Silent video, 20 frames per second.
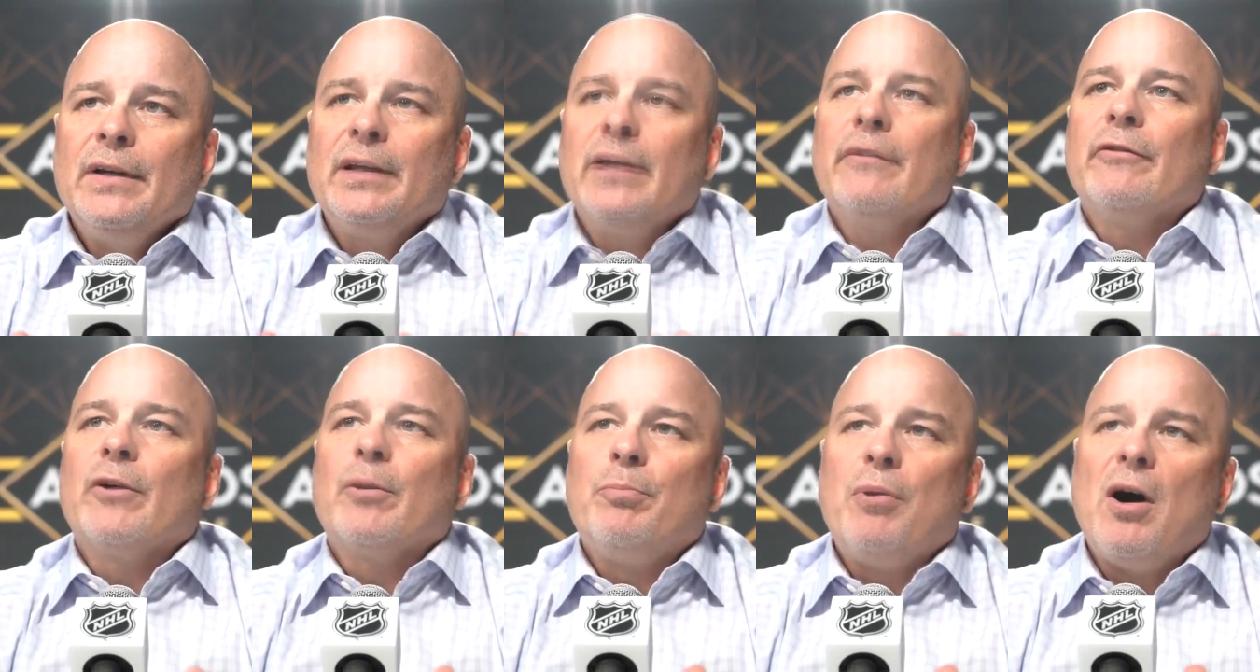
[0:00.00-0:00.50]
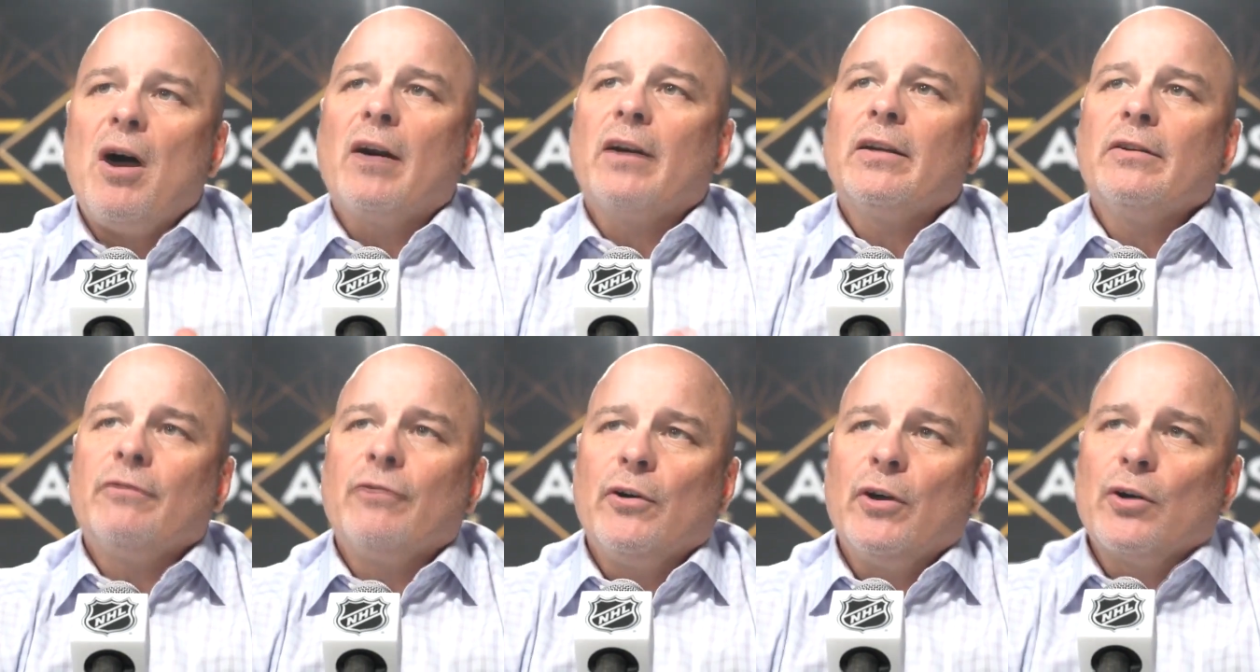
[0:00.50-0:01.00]
giving a
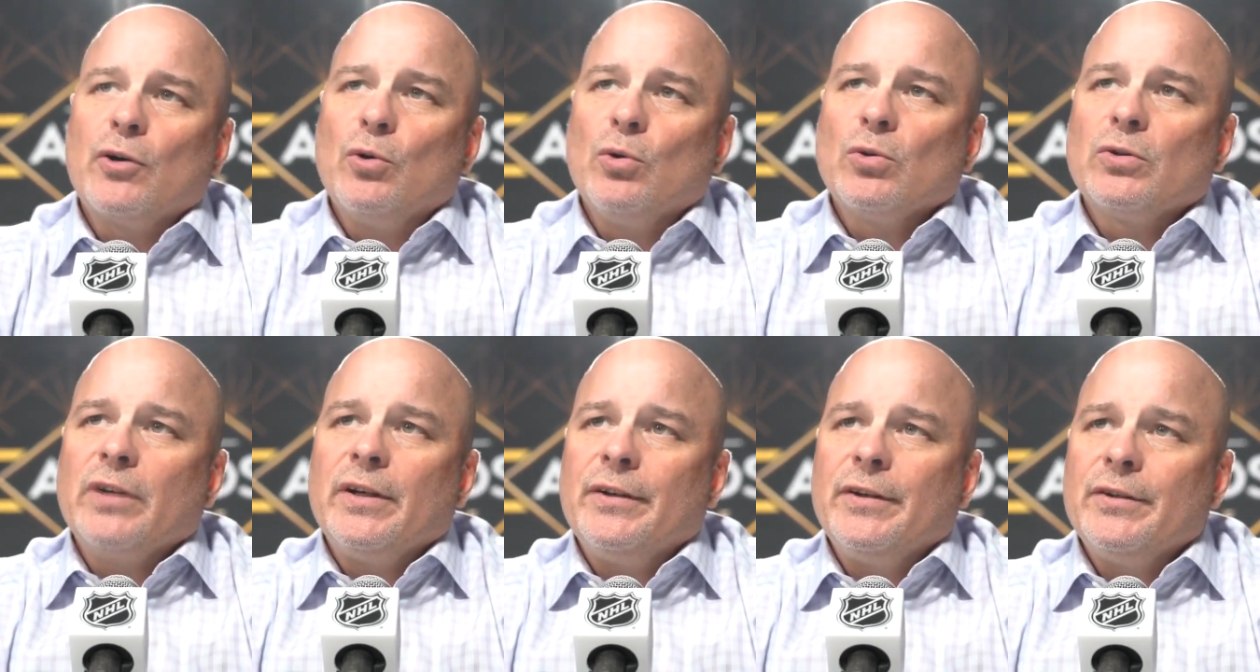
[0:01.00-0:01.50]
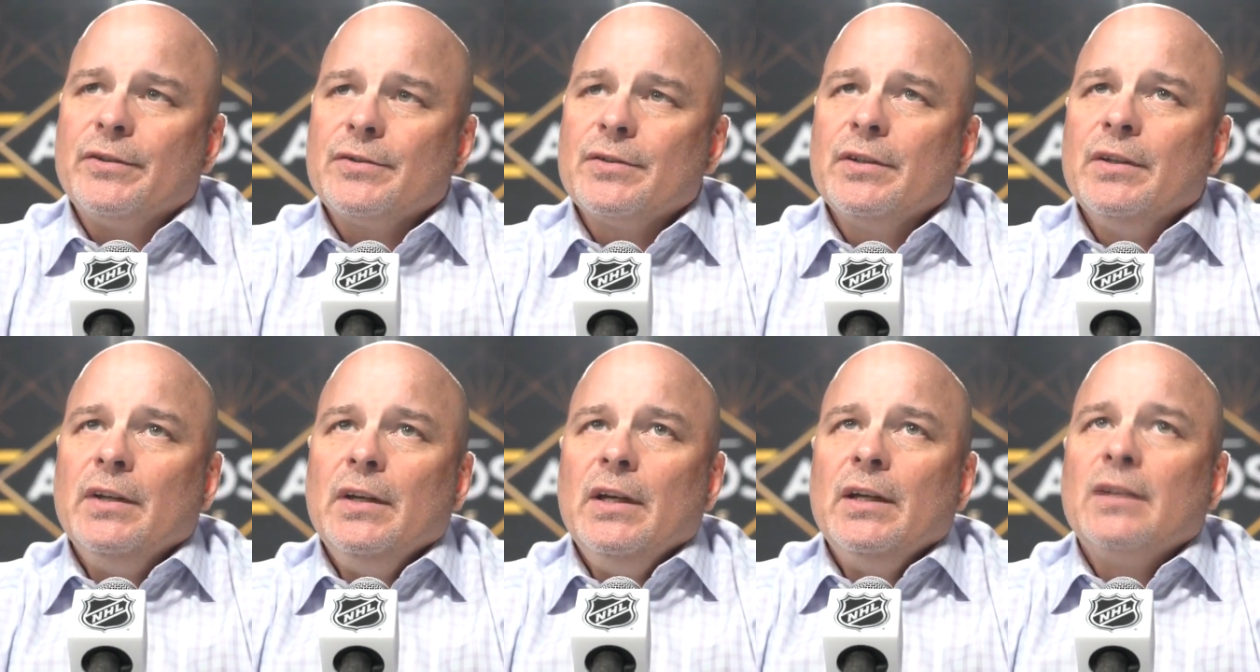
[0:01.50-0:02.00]
pocket for our goaltenders
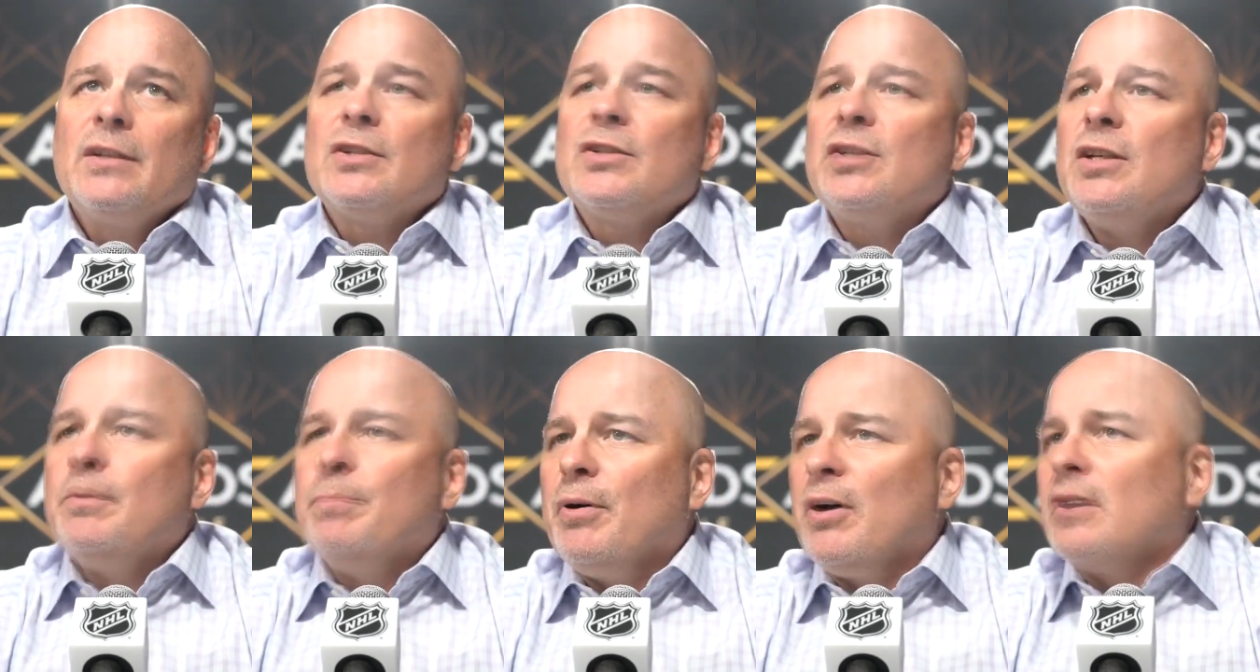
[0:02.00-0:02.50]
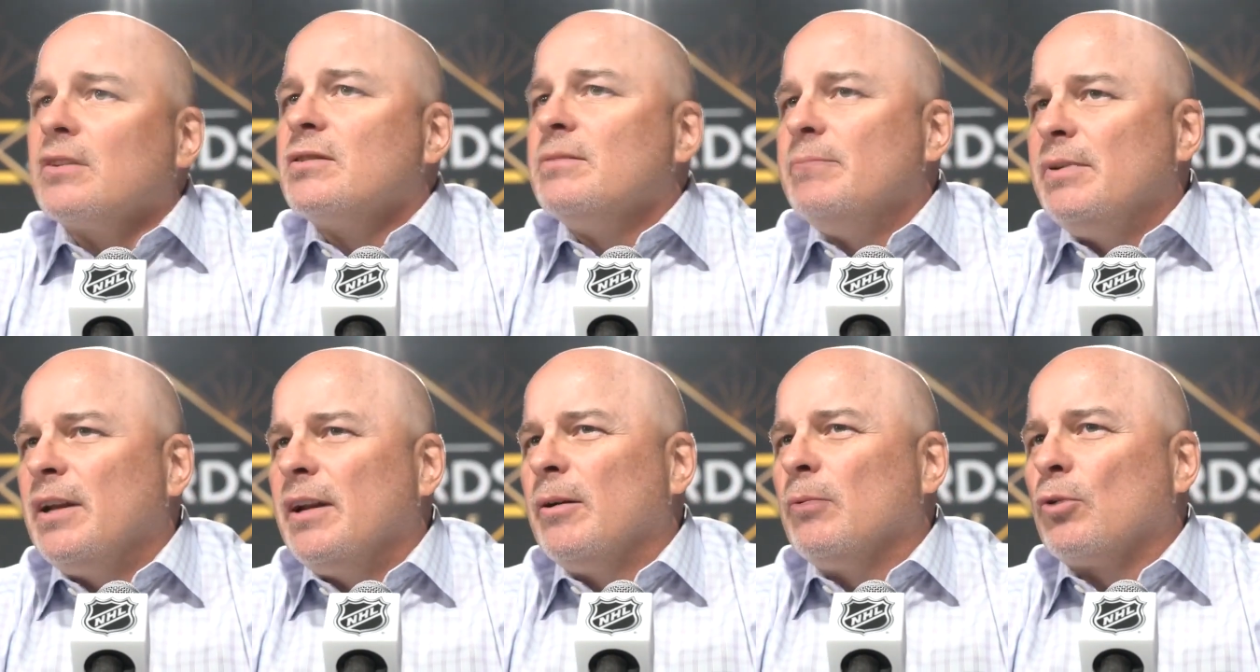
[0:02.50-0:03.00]
to see pucks and
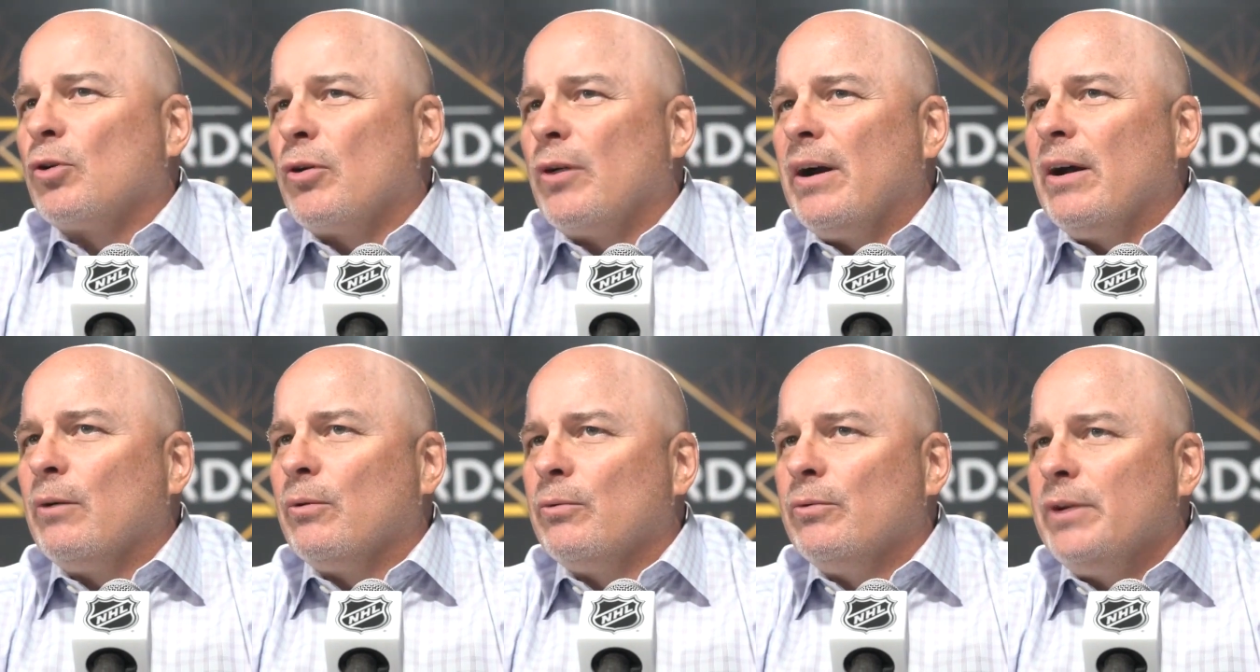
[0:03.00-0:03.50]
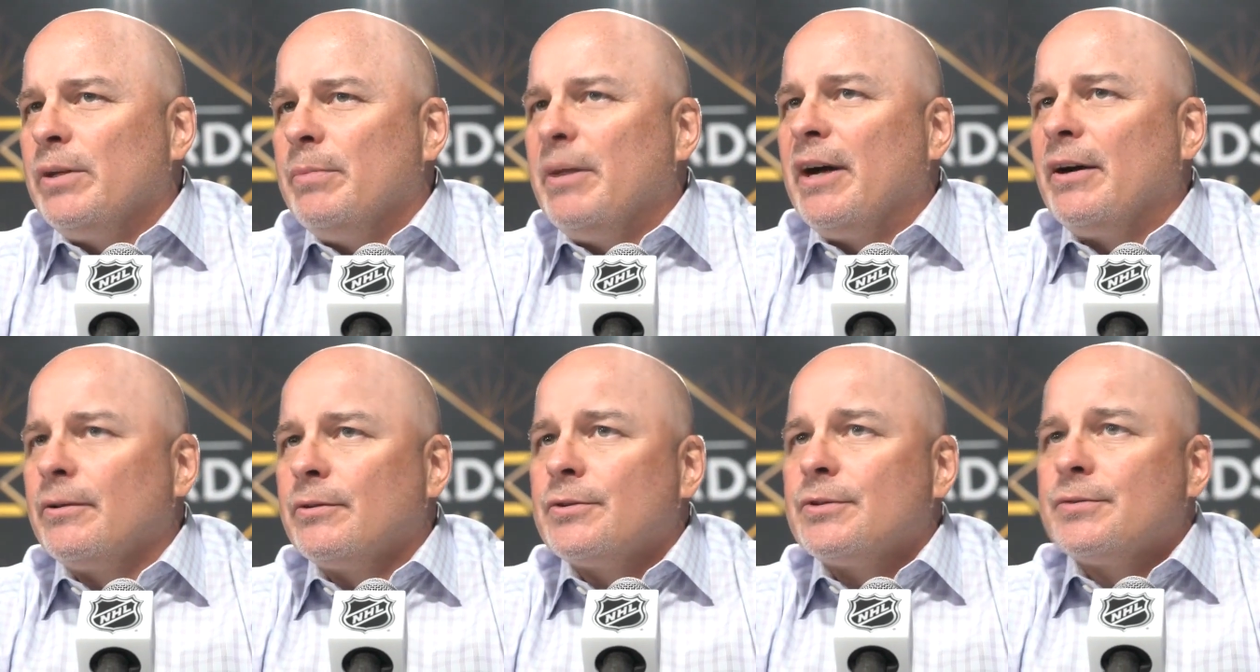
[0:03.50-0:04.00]
being able to corral
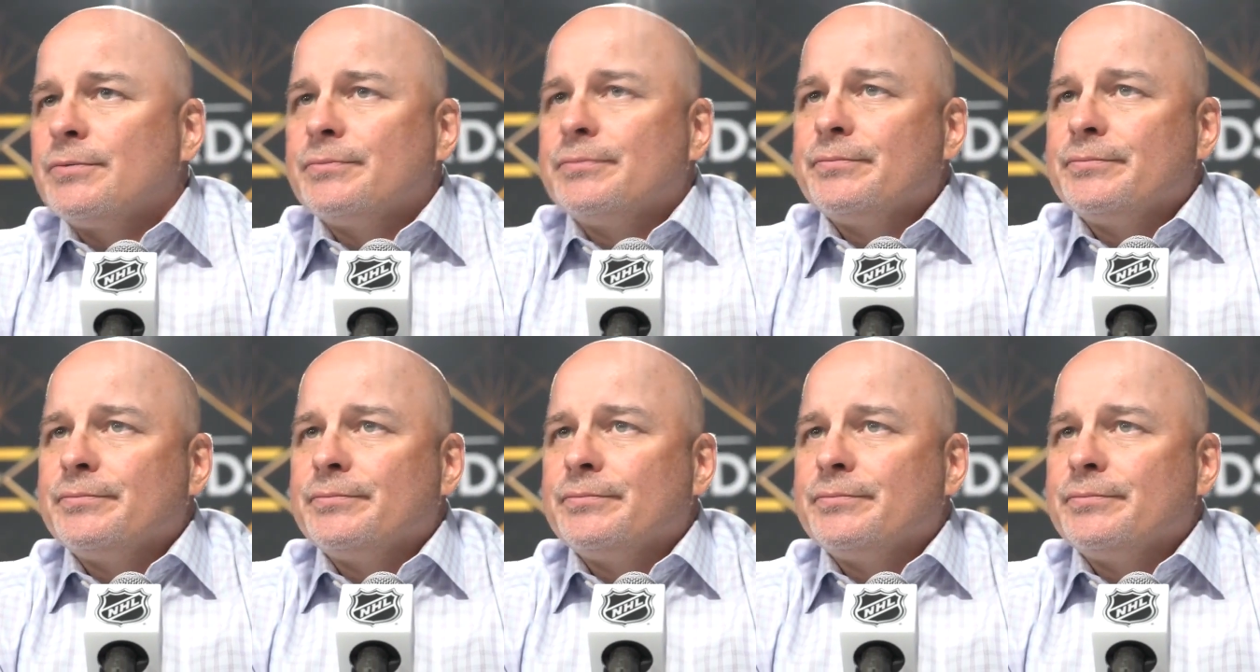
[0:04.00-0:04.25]
rebounds.